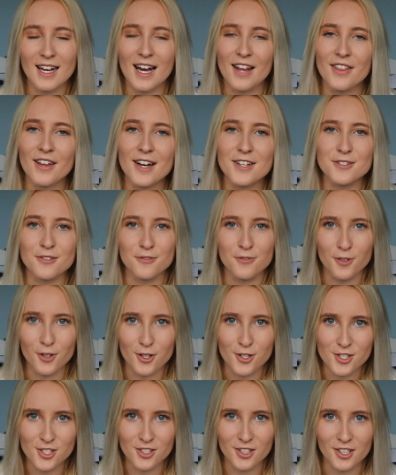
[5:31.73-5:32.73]
And that's
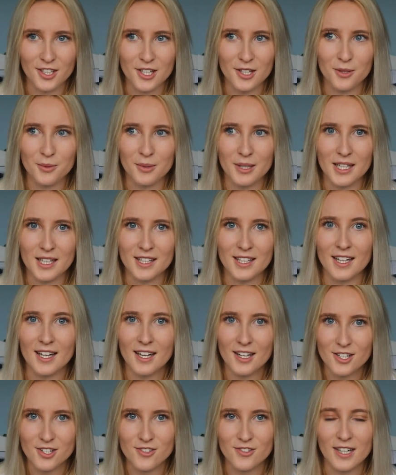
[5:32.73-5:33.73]
unfortunately the way
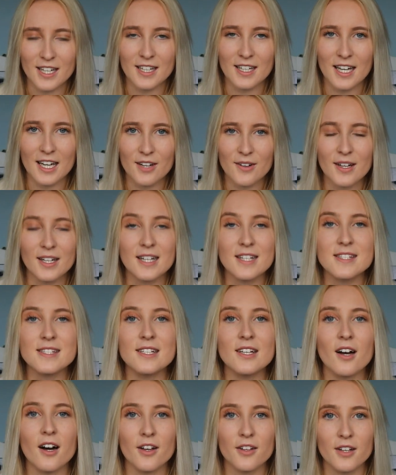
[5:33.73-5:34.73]
that it is right now, and I
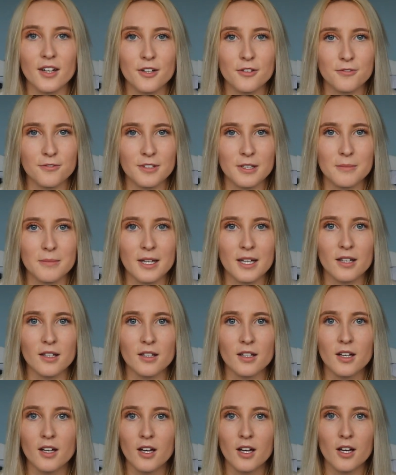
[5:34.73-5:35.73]
see other
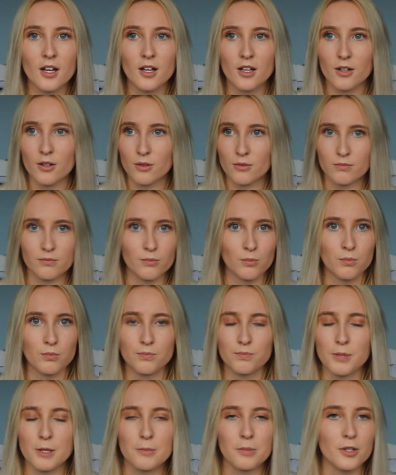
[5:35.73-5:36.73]
female
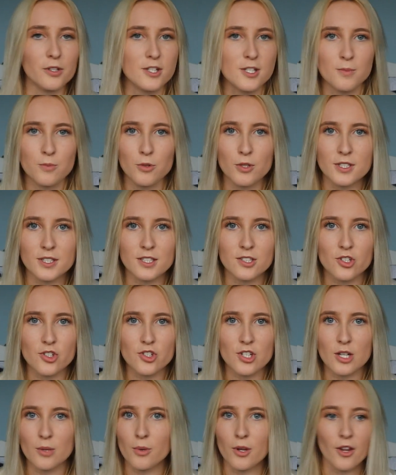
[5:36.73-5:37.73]
people in the sports
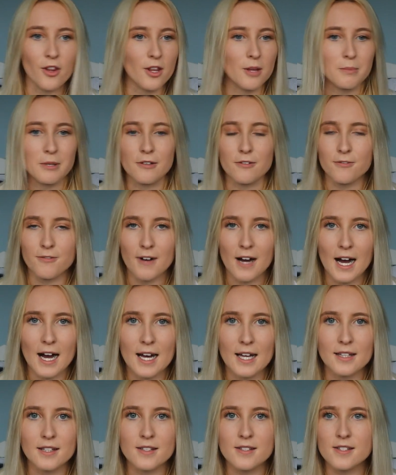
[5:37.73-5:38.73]
industry, whether they be
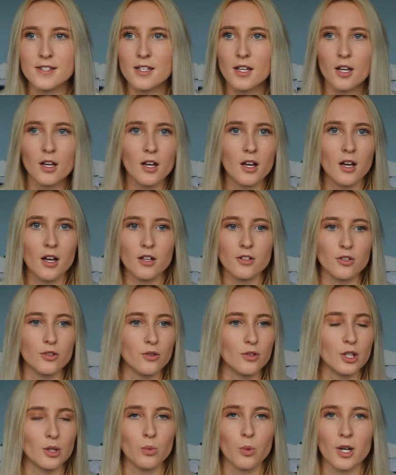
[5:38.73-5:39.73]
fans, you
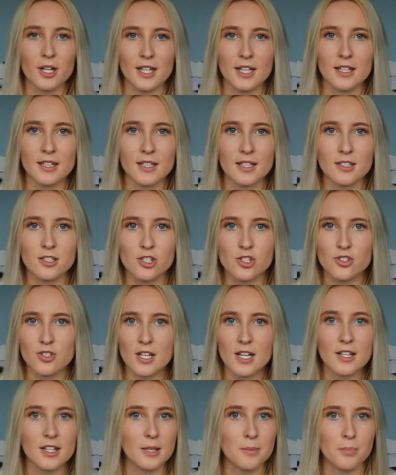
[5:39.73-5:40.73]
know, they work in the
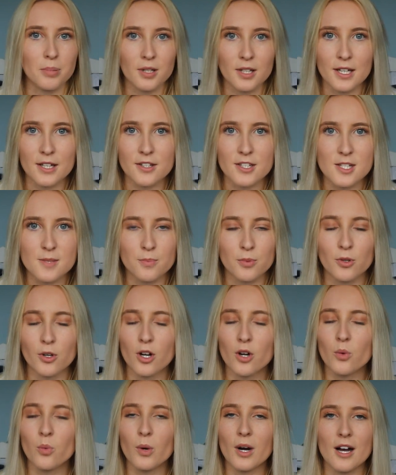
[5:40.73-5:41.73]
industry, they play the
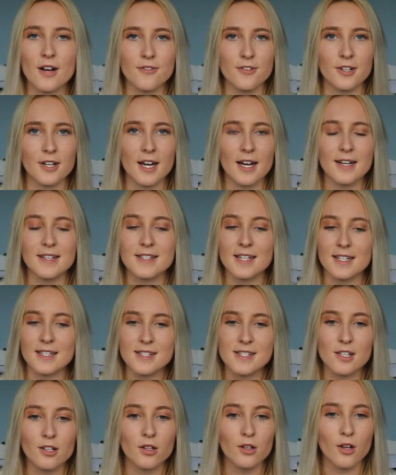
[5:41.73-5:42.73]
sport, whatever it is, I
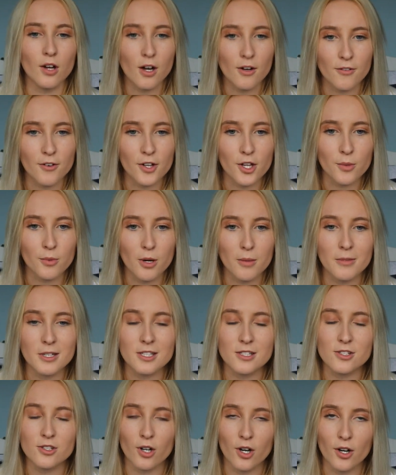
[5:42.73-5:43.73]
see a lot of other
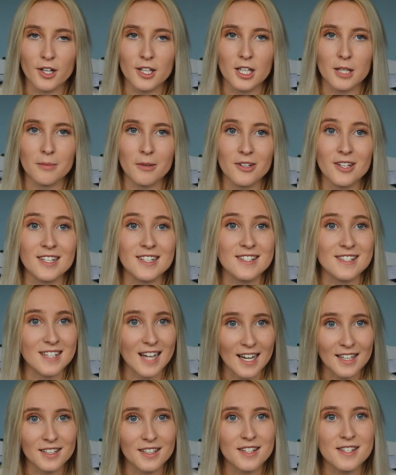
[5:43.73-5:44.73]
women talking about
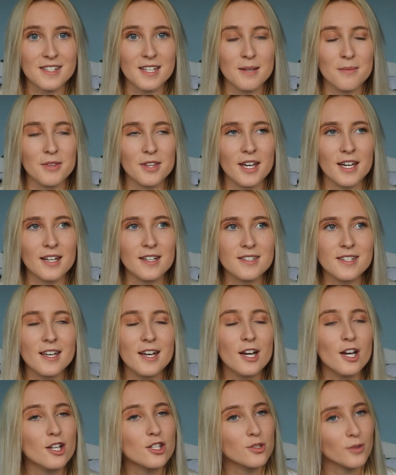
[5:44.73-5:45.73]
exactly the same things.
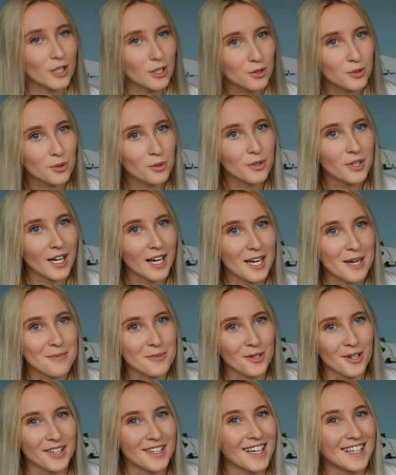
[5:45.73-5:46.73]
So I know that I
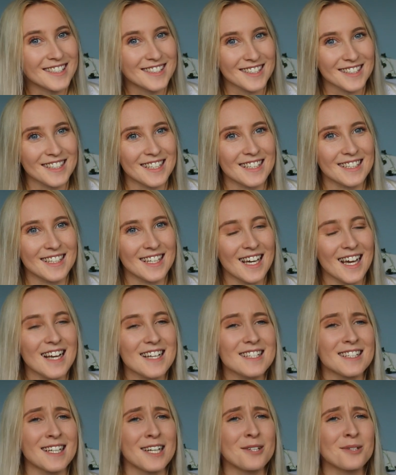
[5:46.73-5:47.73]
am not an isolated
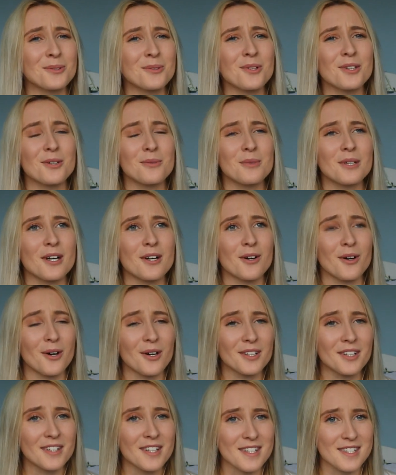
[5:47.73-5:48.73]
case, and I know that we are
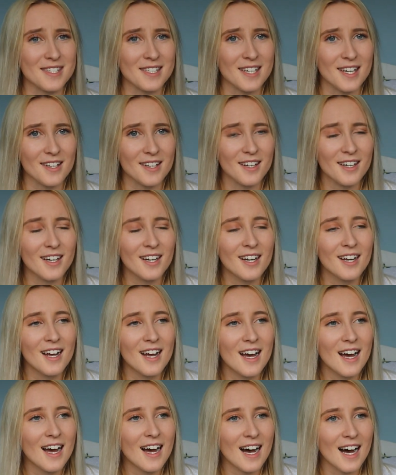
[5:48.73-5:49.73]
all in this together,
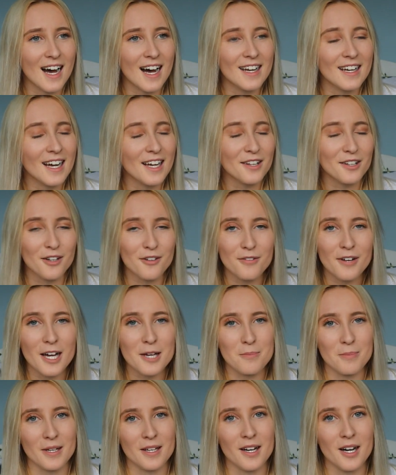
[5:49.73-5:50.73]
and I love
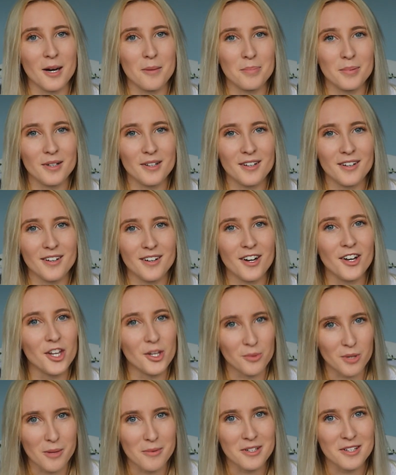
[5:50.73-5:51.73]
hyping up
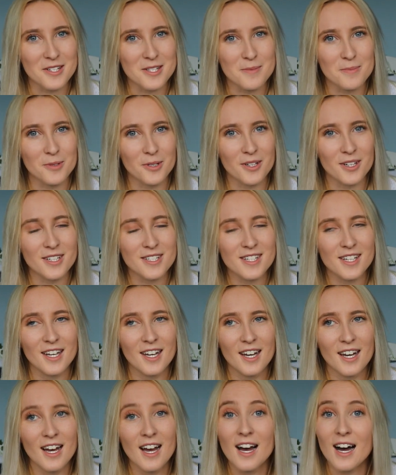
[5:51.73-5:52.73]
other women in sports.
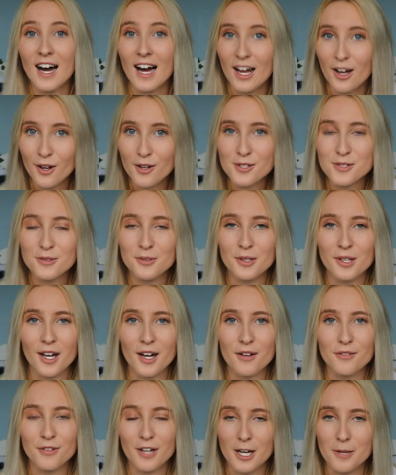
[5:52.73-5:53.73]
I also
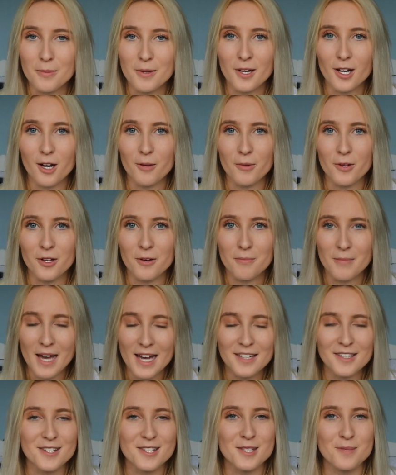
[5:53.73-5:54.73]
love hyping up other
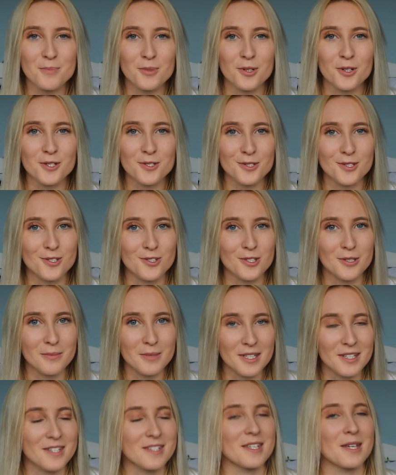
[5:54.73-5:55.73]
men in sports who treat
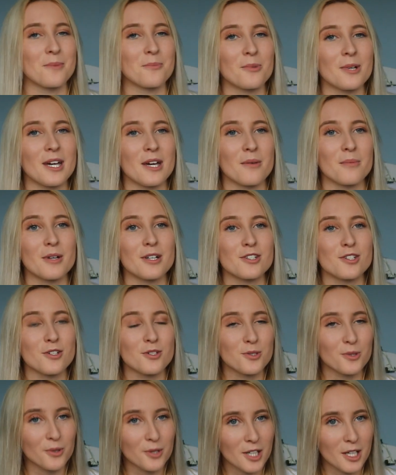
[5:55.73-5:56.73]
me the same way,
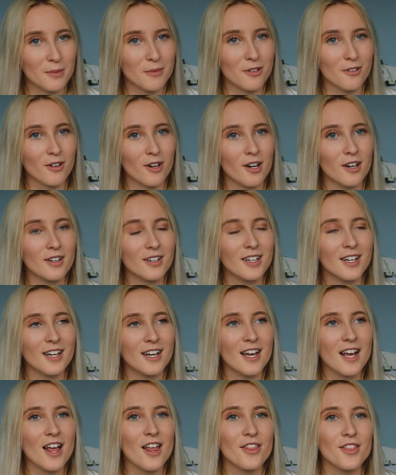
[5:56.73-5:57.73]
which, don't get me wrong,
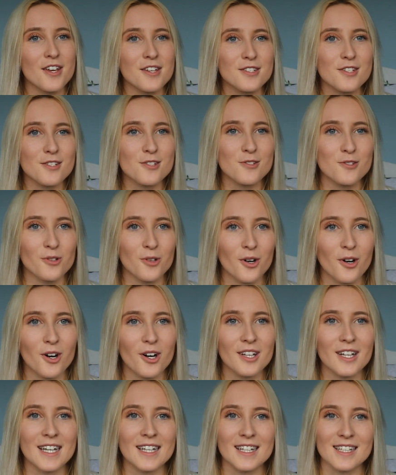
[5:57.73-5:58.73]
this is
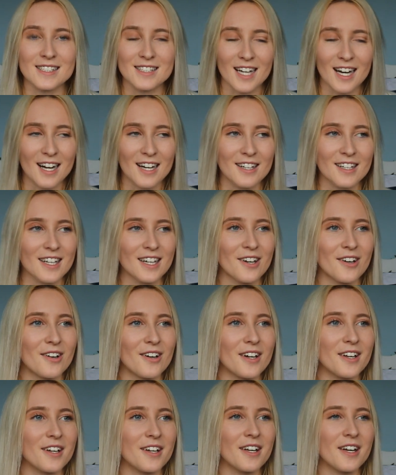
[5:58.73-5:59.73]
not like a target
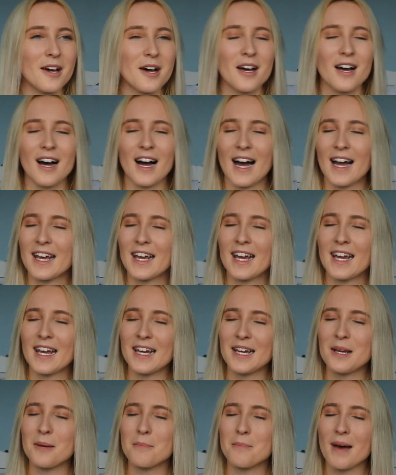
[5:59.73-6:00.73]
on I
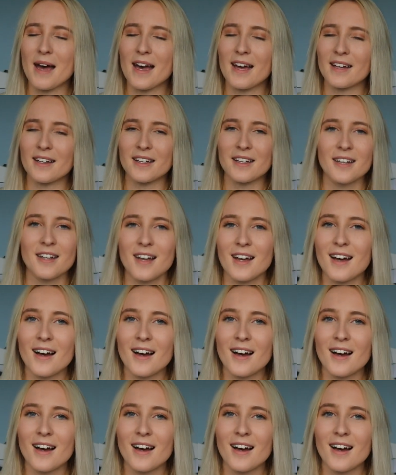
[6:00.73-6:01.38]
hate men.